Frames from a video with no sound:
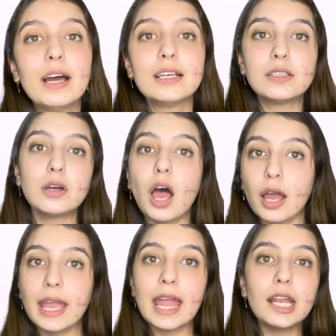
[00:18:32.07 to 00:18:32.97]
So
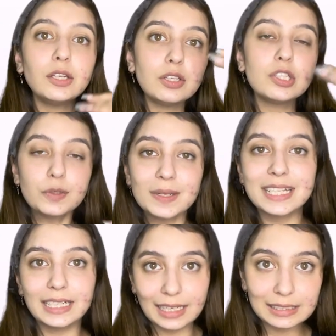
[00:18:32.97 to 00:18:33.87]
here you're just
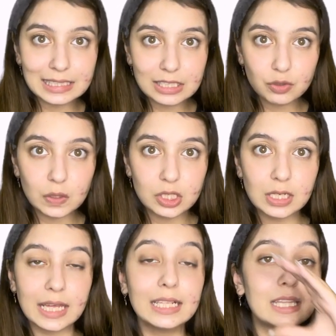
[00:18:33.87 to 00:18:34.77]
presenting the situation
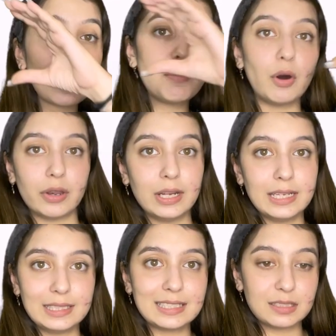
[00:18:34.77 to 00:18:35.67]
like d'abord,
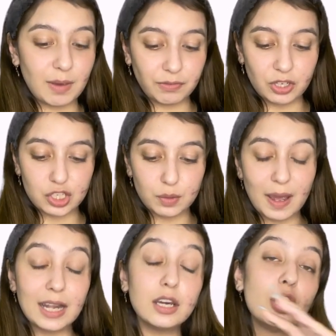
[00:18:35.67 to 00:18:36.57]
this is my first part,